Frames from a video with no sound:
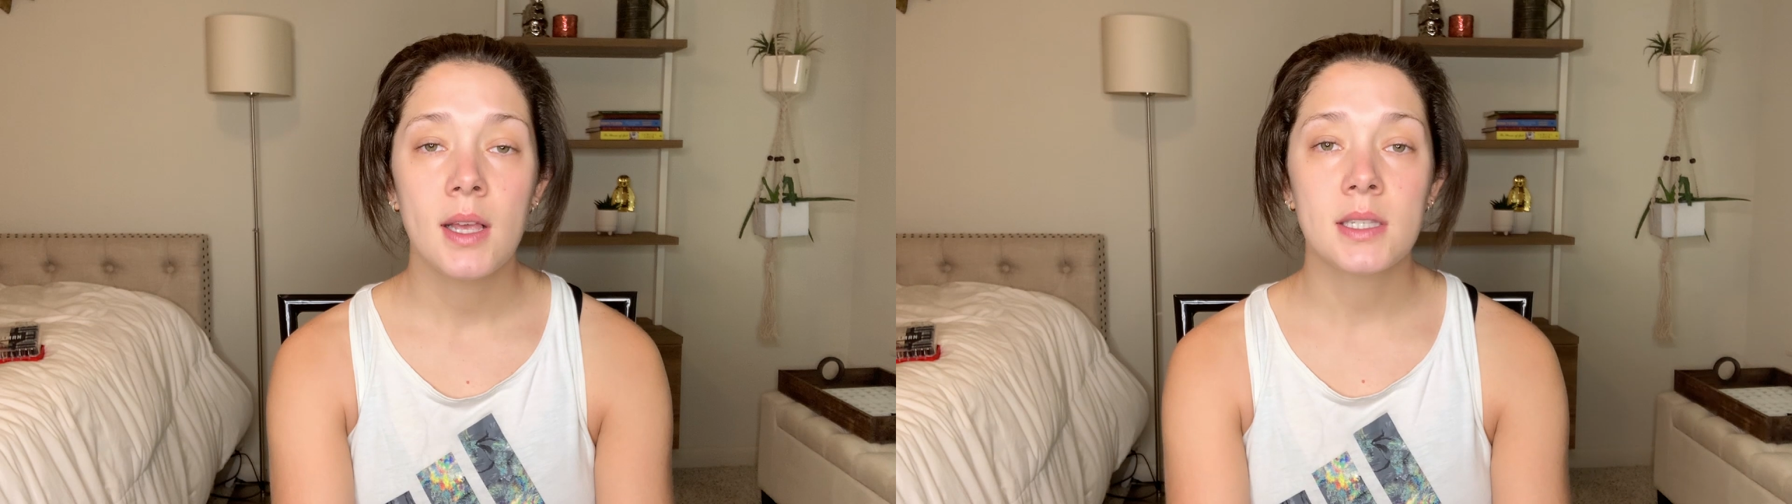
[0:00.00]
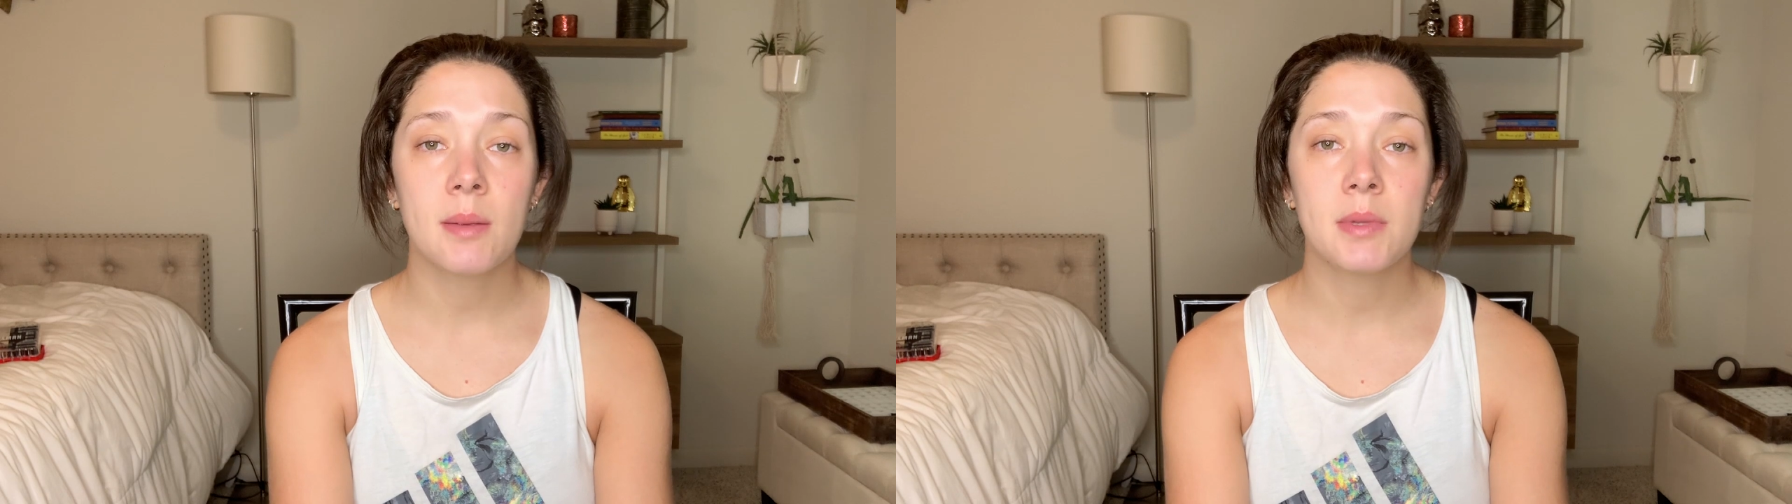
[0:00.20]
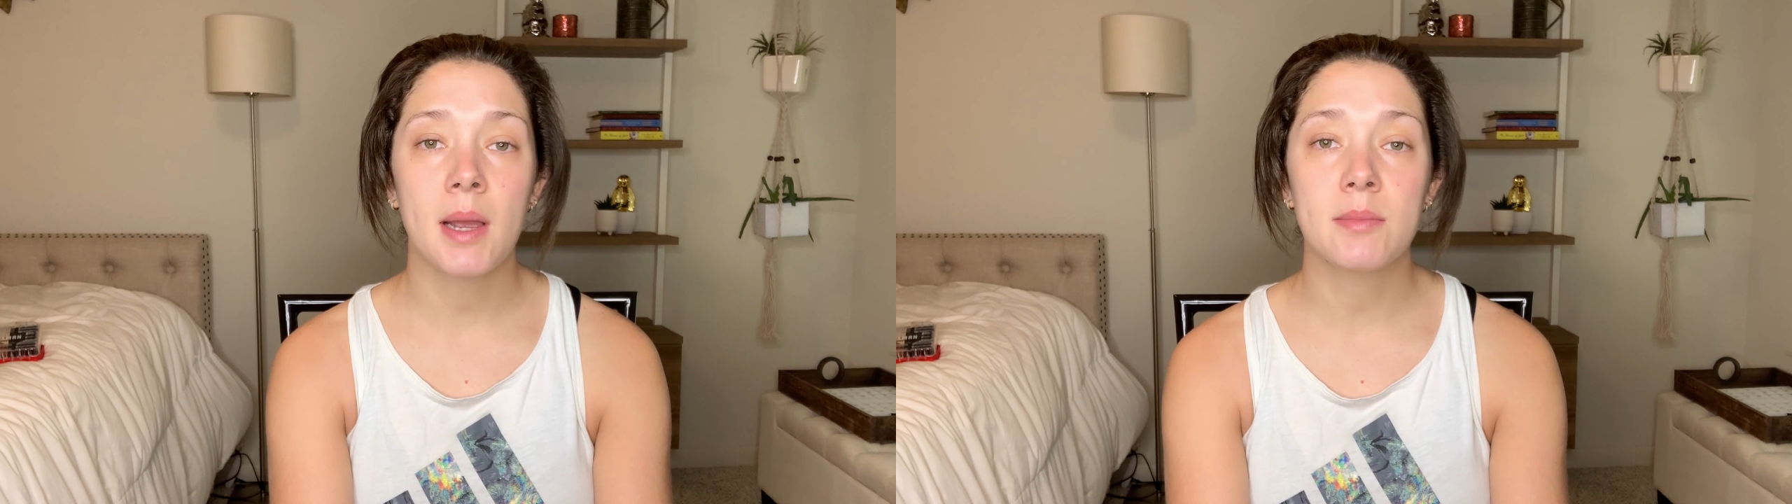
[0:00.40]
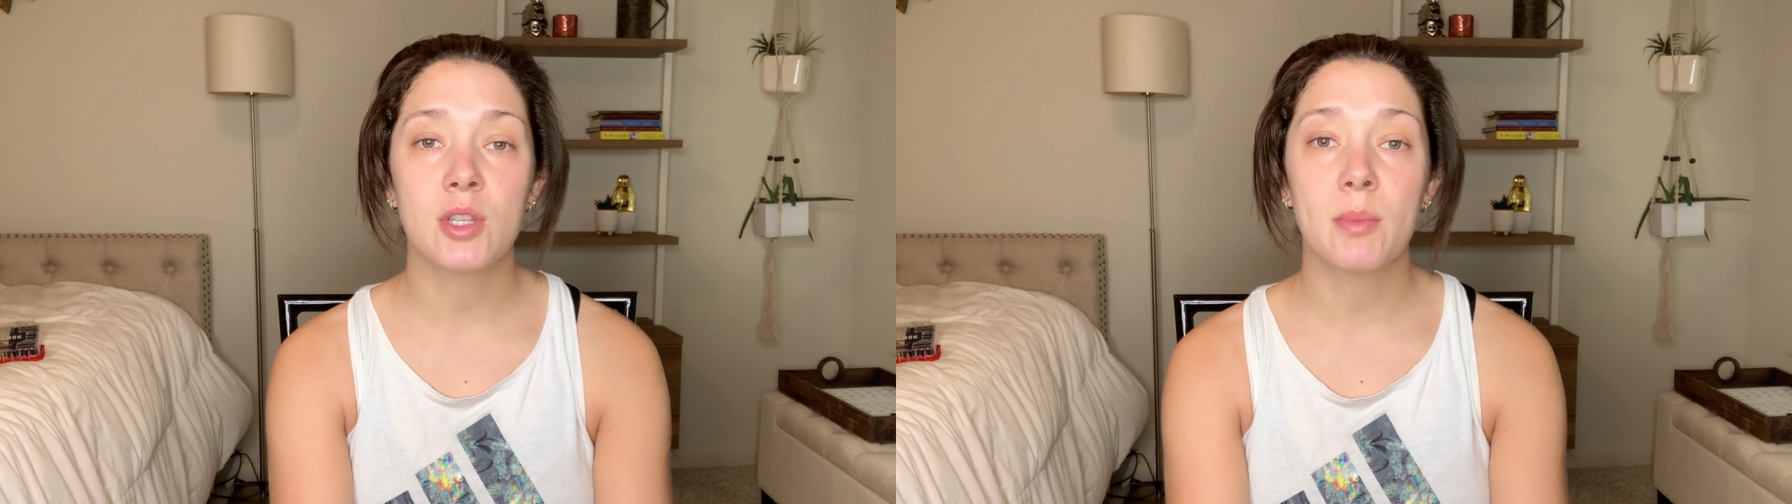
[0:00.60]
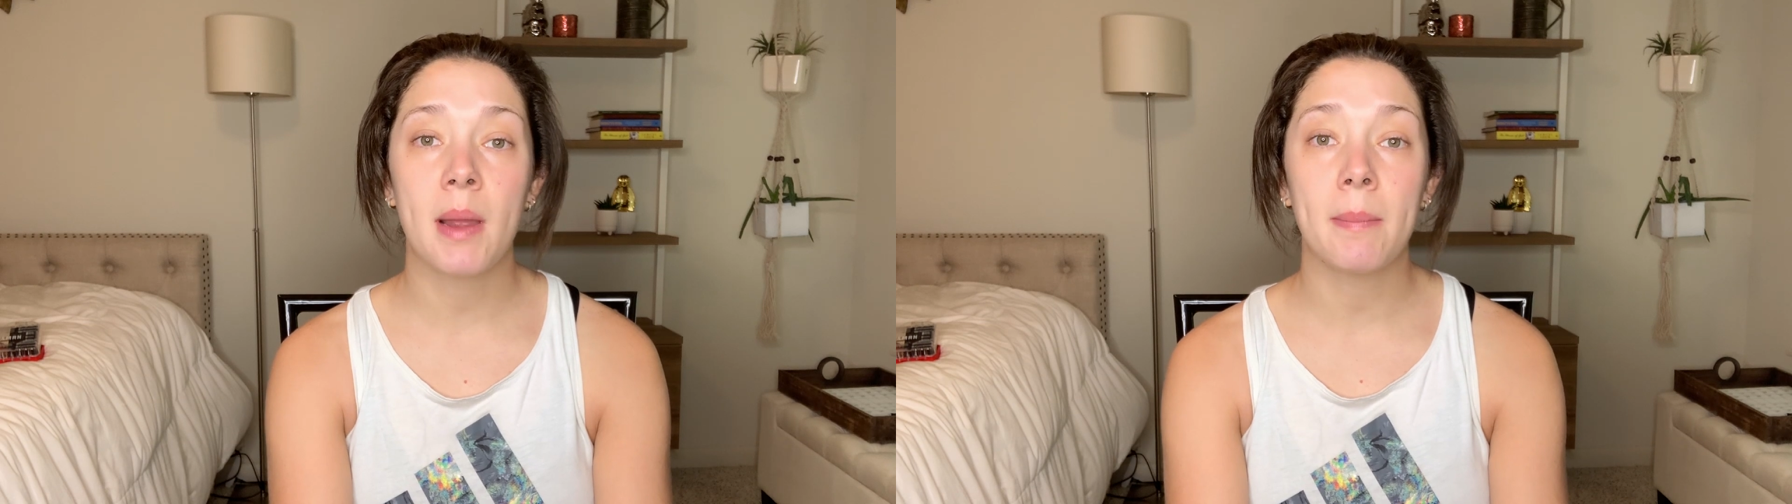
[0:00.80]
Sometimes
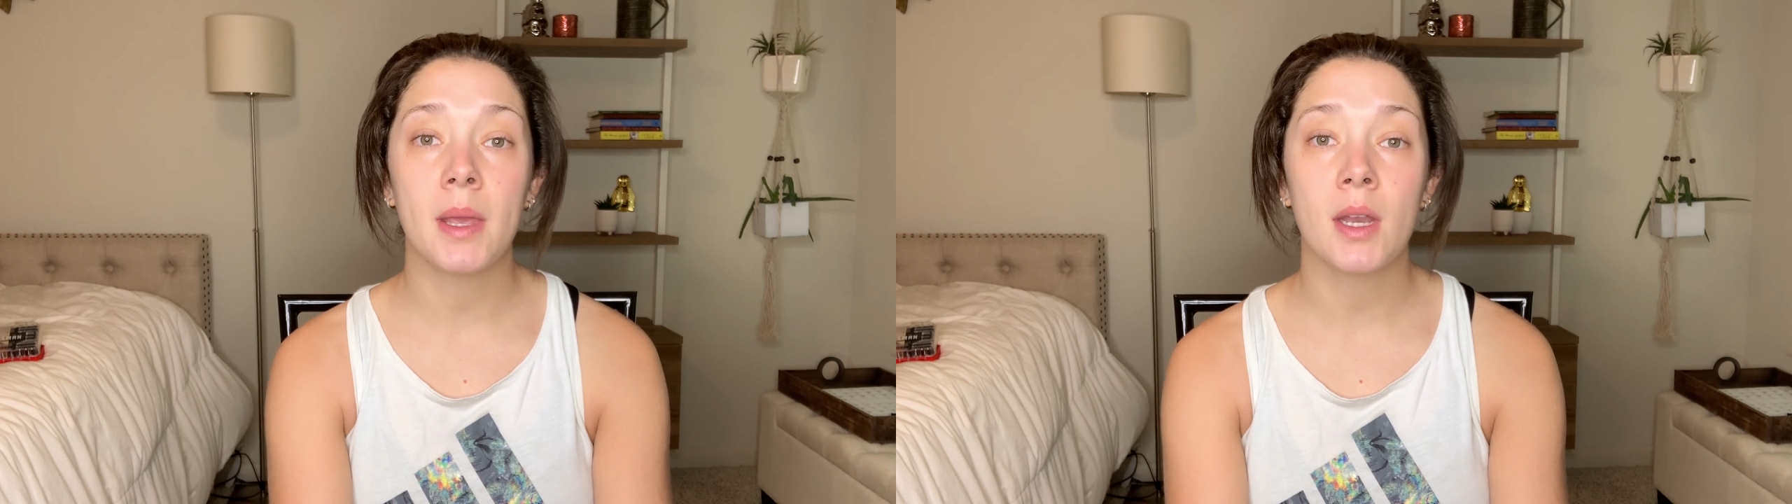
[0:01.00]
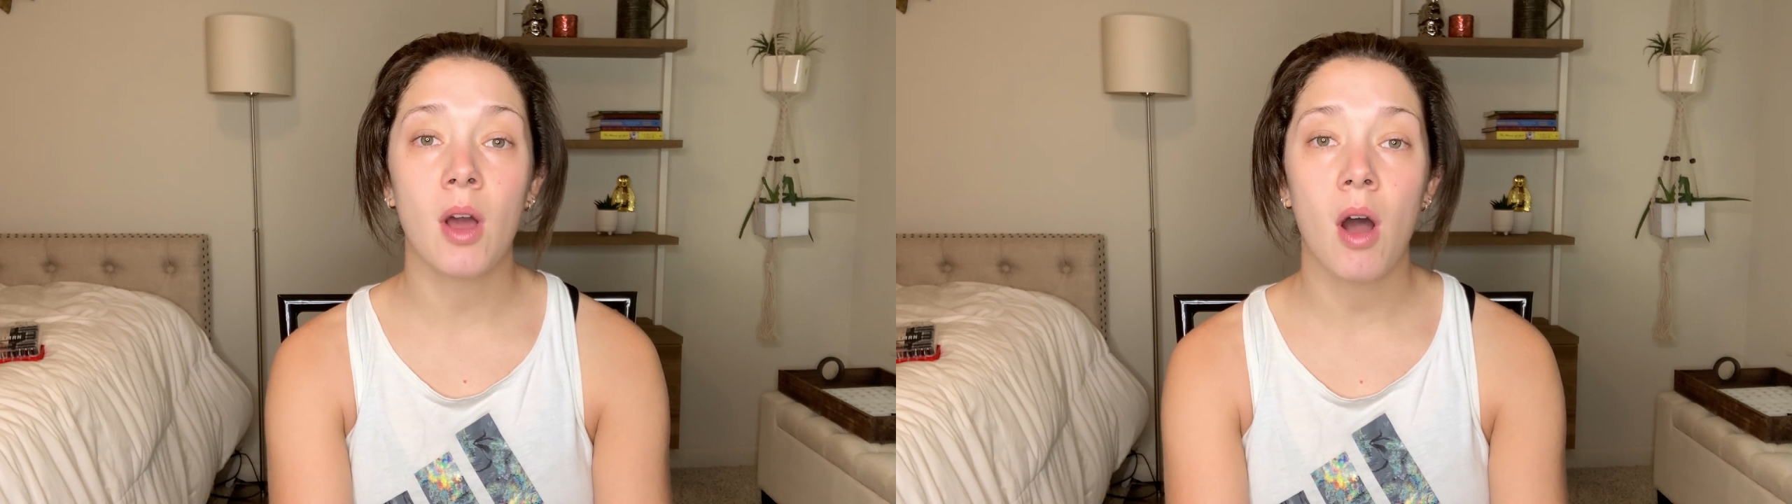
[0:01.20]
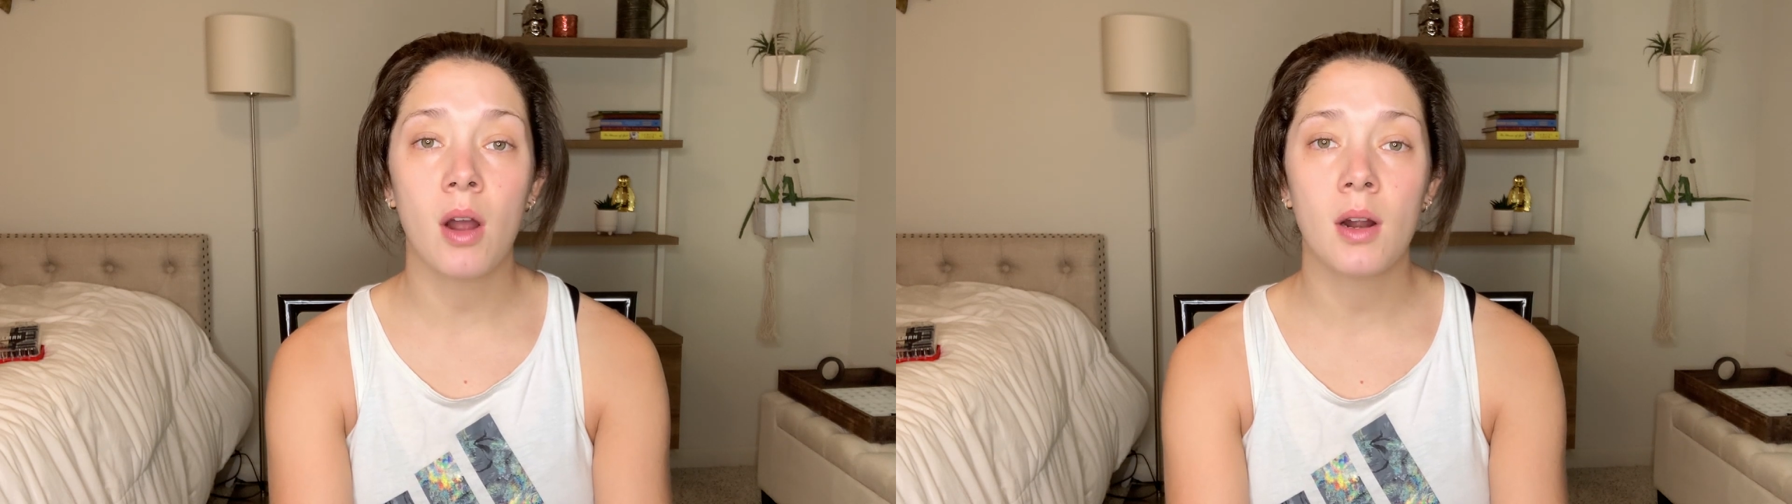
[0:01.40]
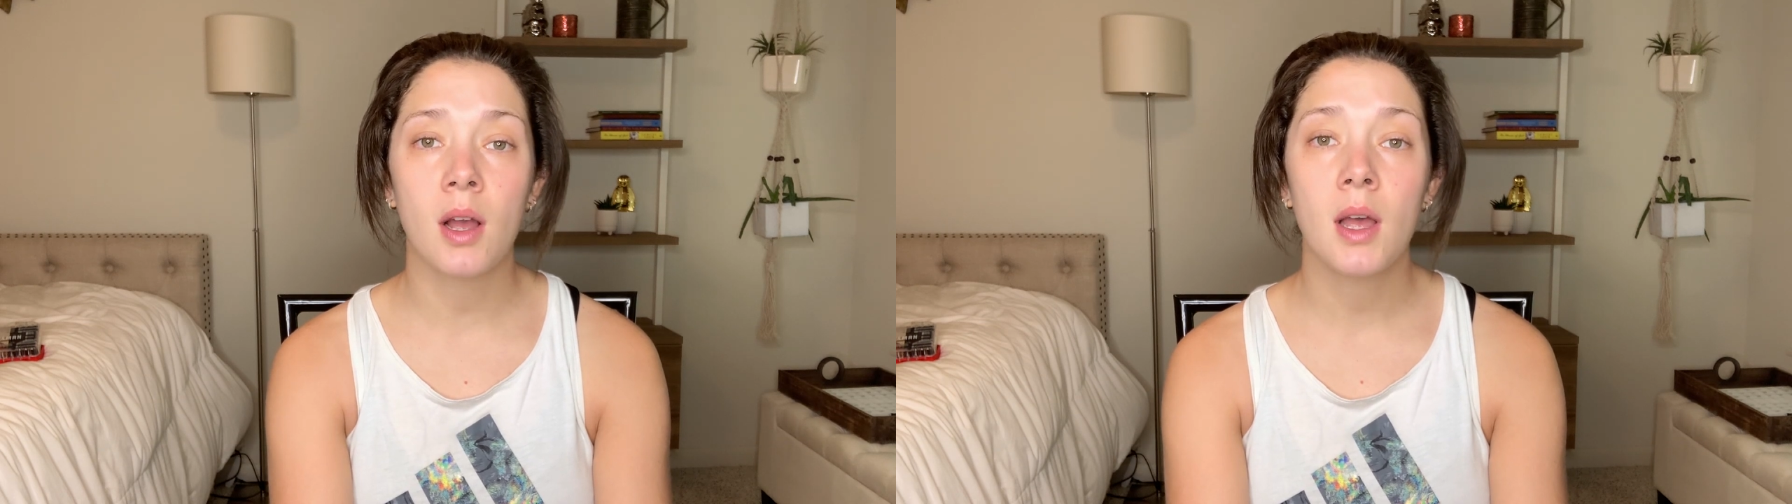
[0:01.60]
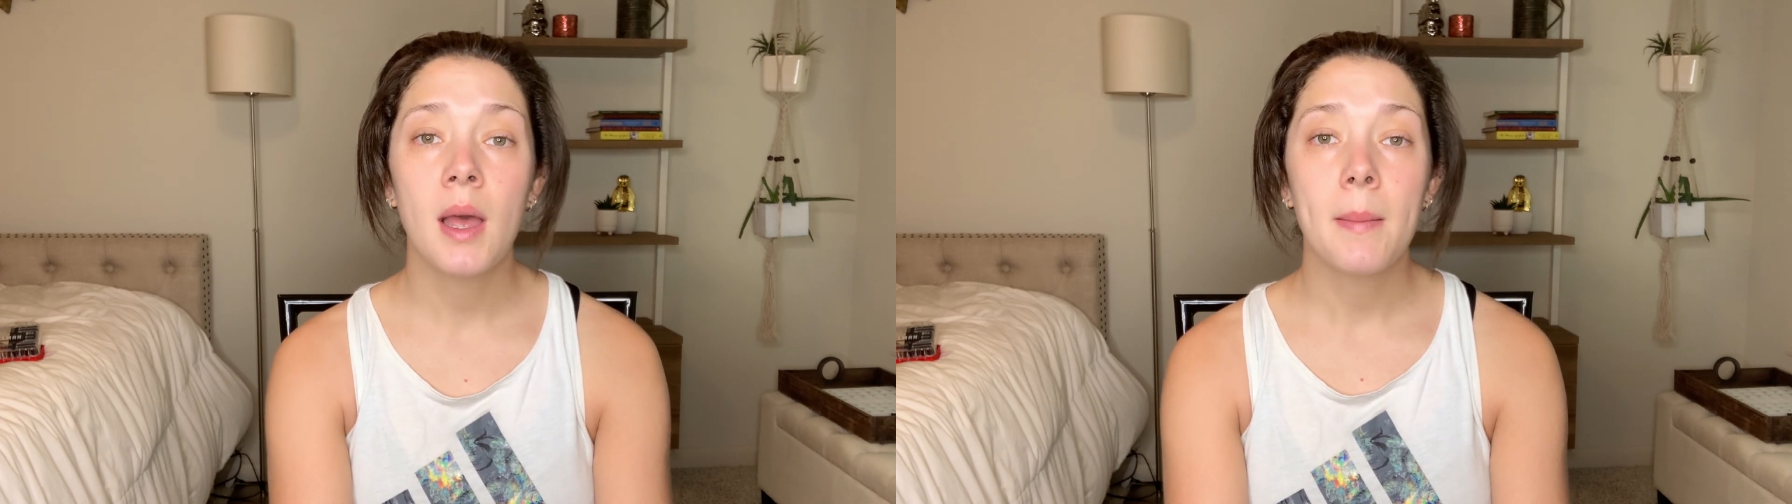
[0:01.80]
there might be an
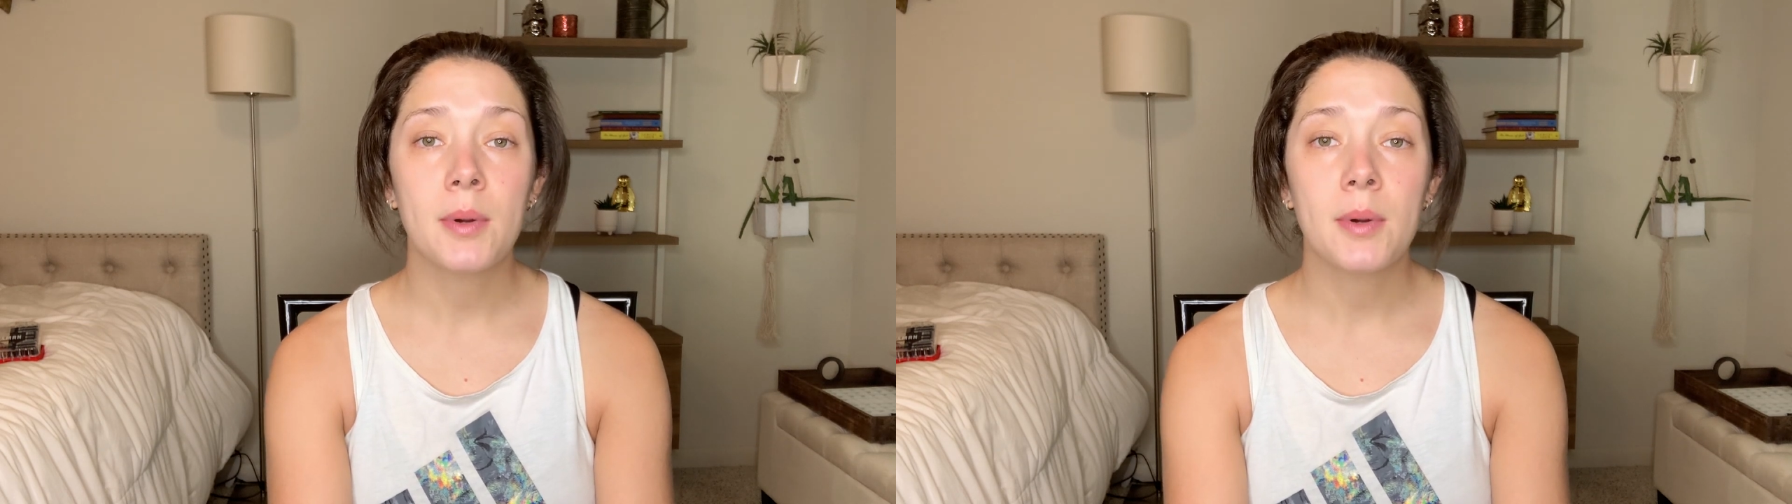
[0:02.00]
aura